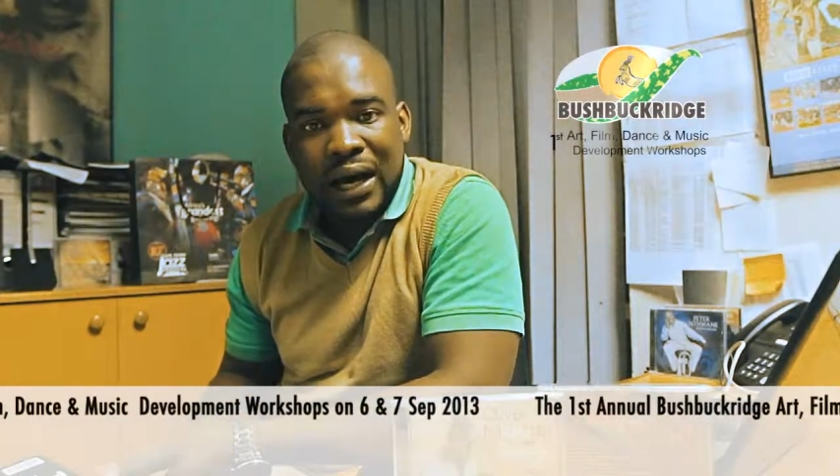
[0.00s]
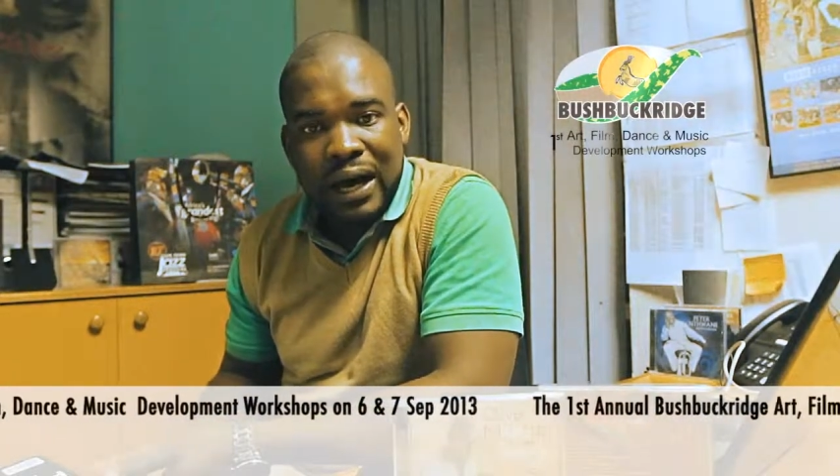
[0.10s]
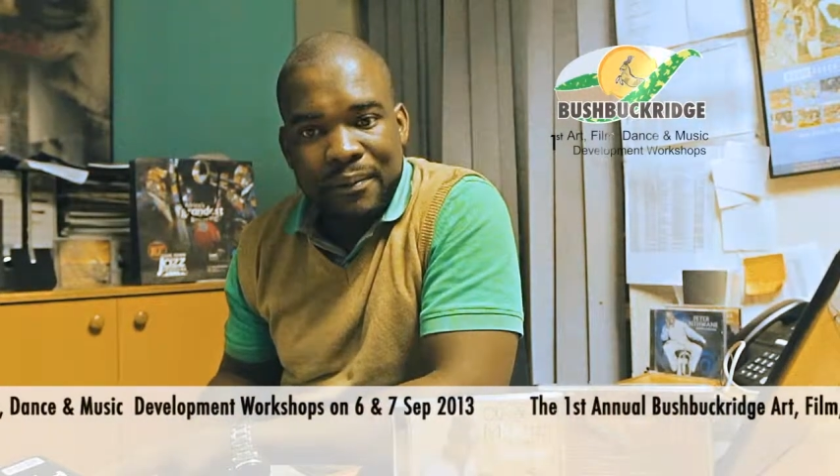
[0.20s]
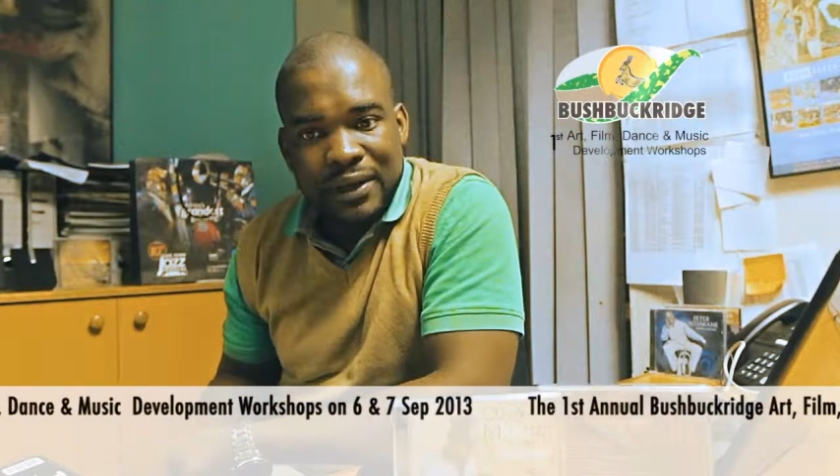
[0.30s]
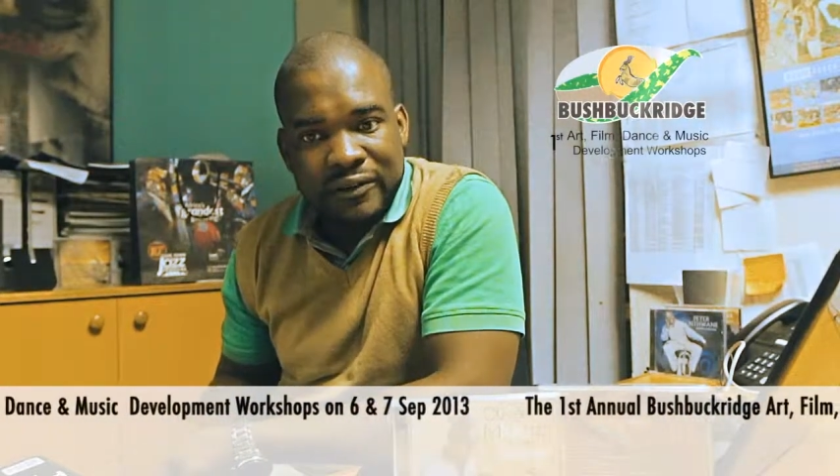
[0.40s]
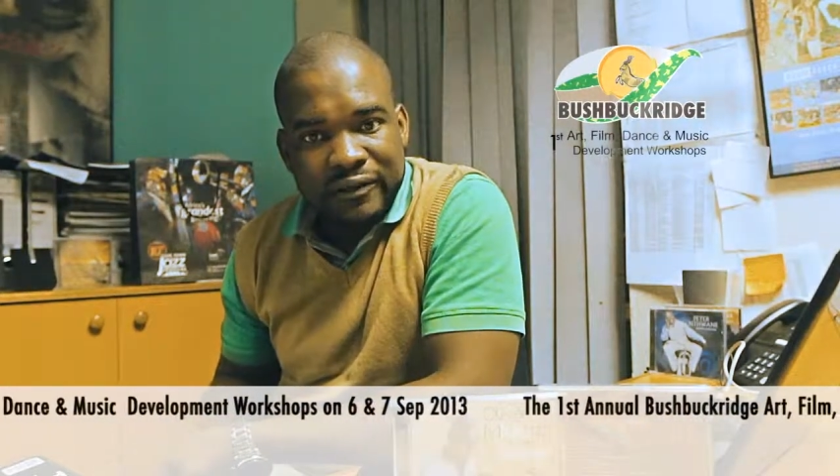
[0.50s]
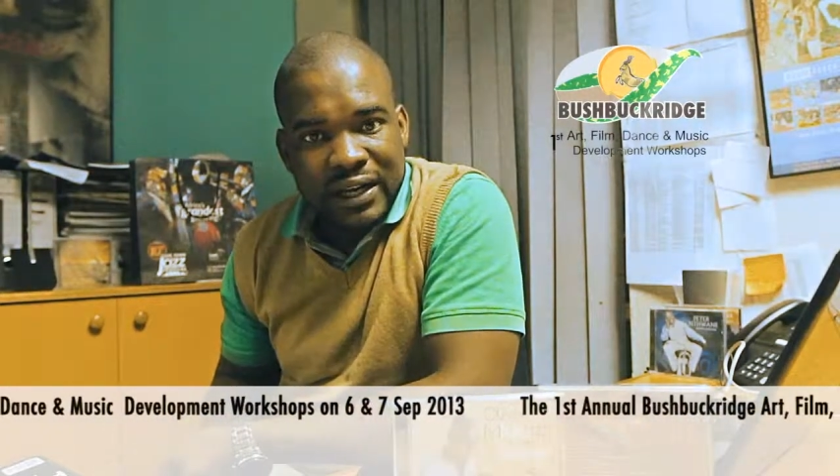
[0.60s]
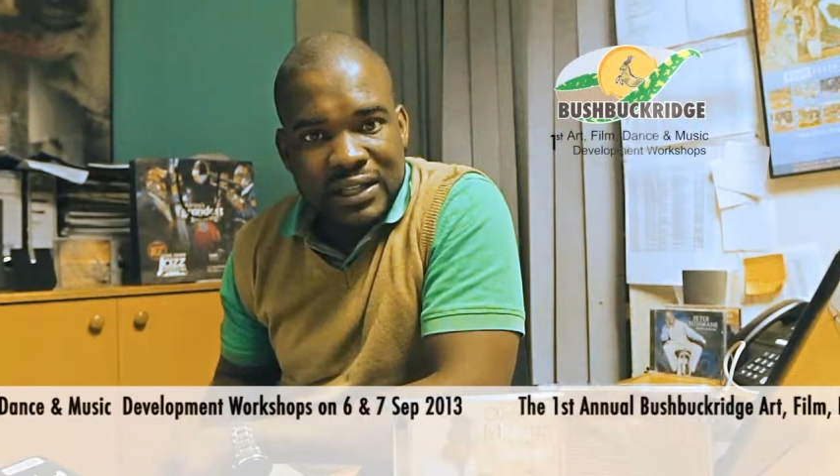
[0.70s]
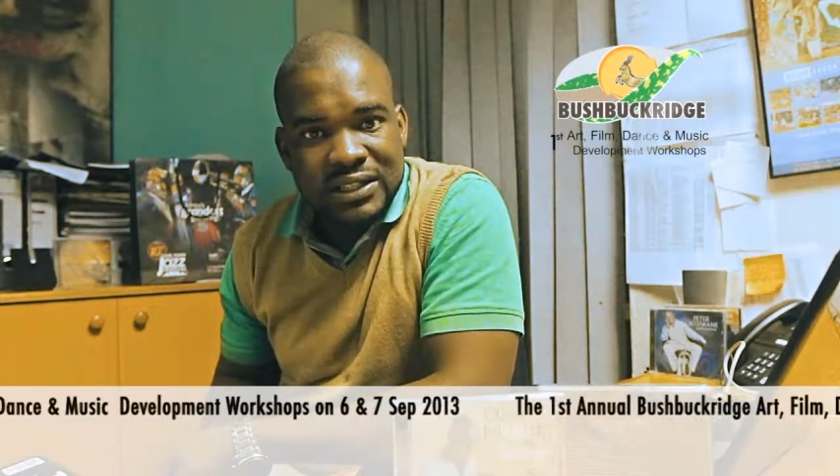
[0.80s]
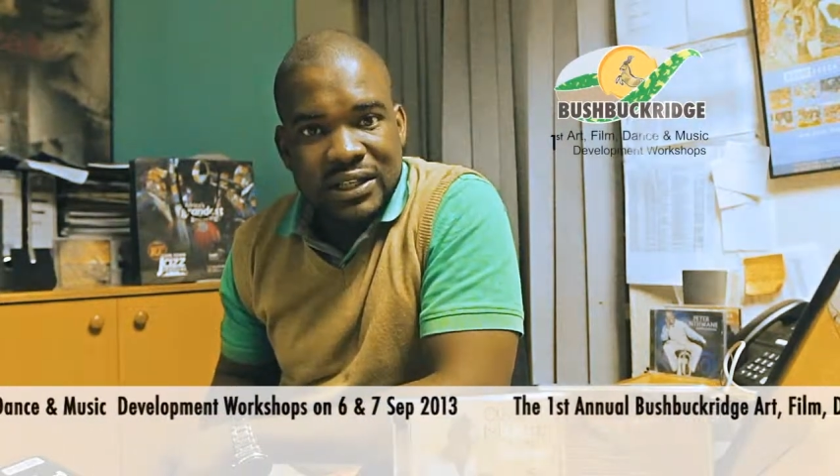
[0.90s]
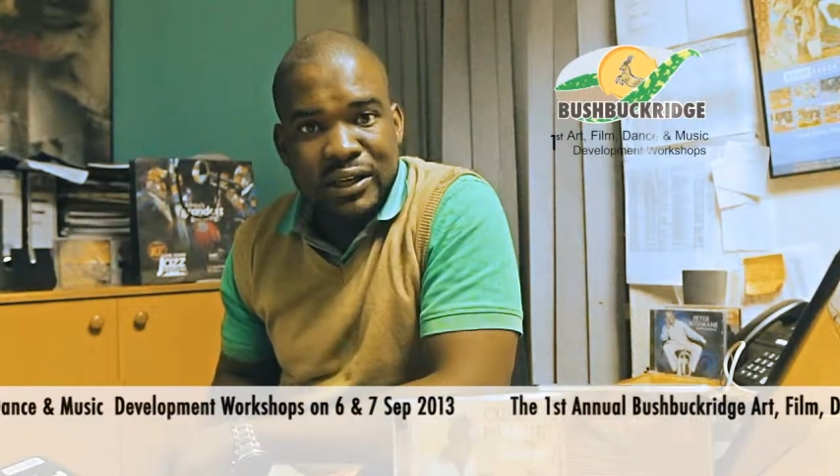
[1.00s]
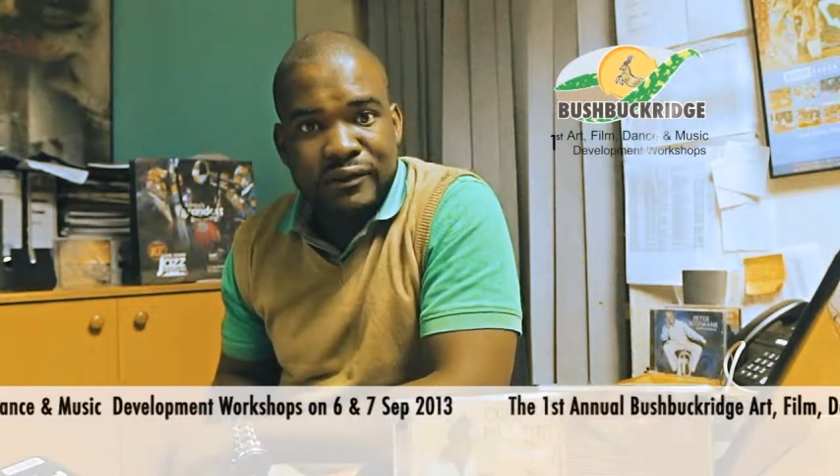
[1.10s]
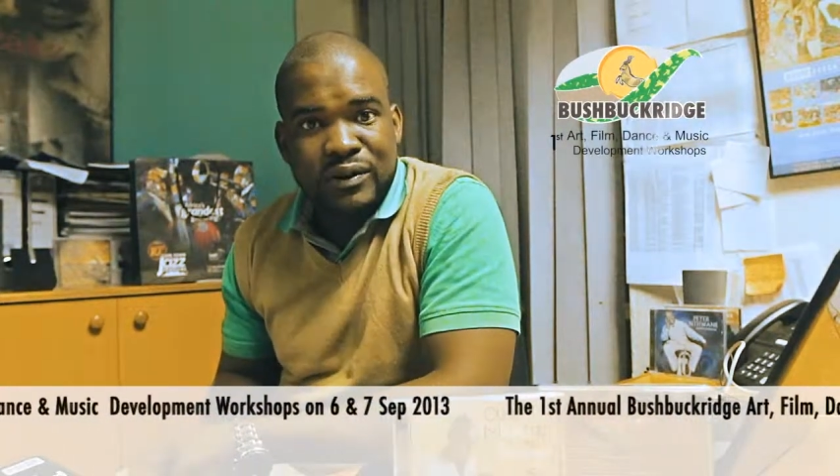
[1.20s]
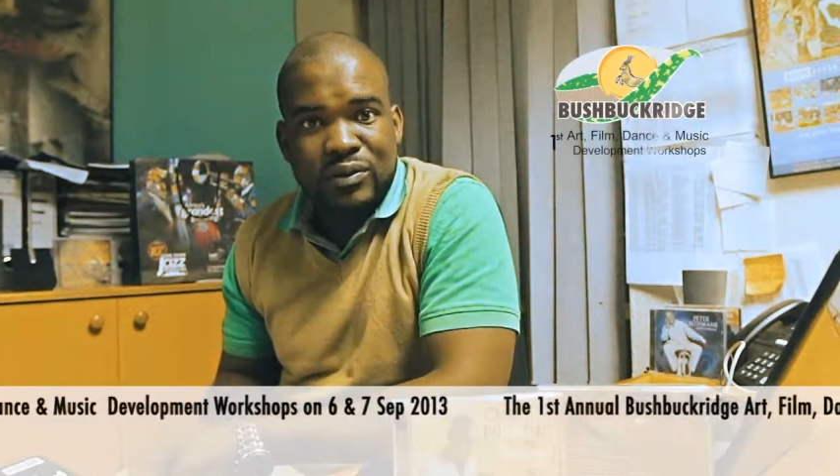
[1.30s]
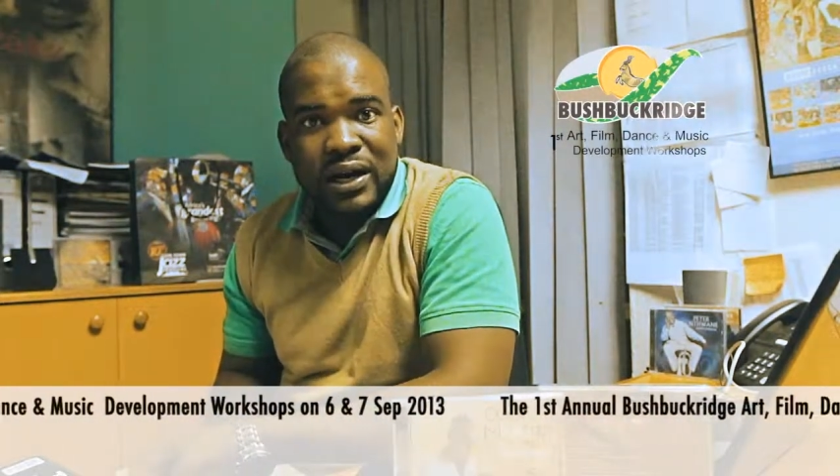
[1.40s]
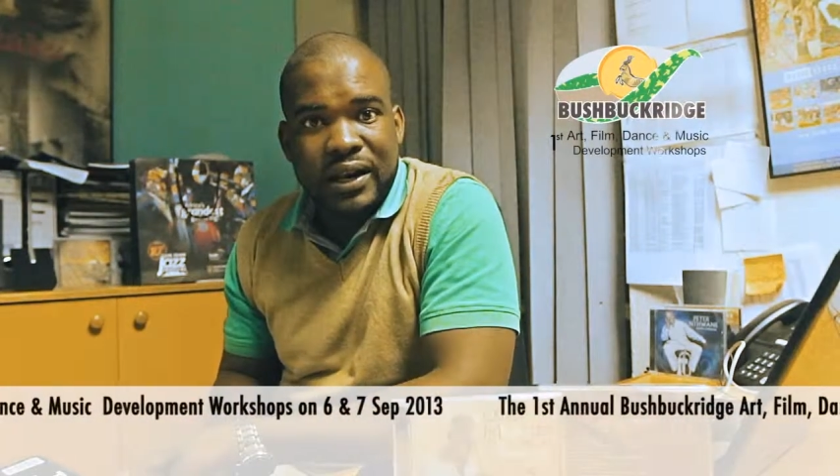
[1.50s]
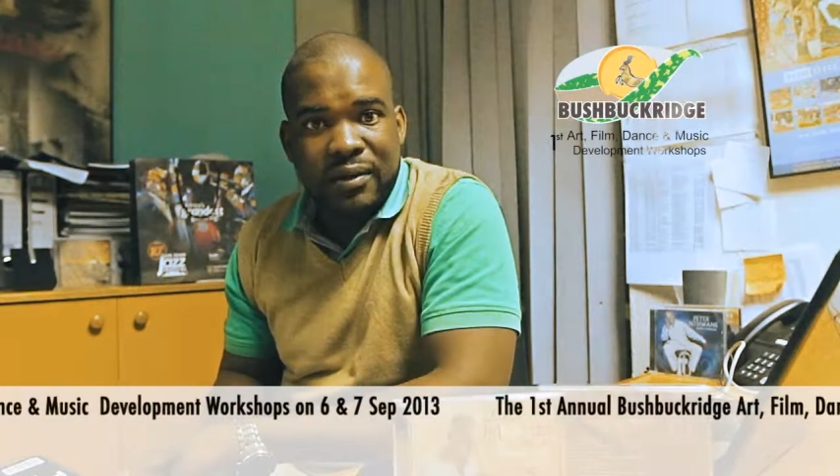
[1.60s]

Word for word: I'm inviting everyone,